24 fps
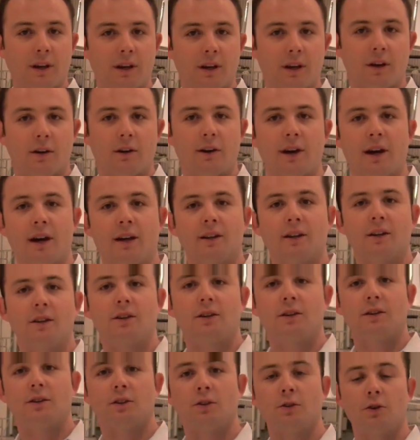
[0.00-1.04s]
King Air 90,
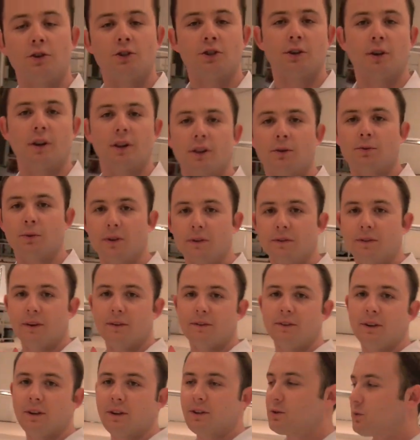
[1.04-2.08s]
200, and
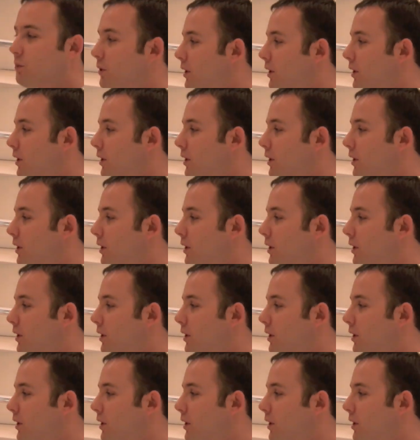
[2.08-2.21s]
350 as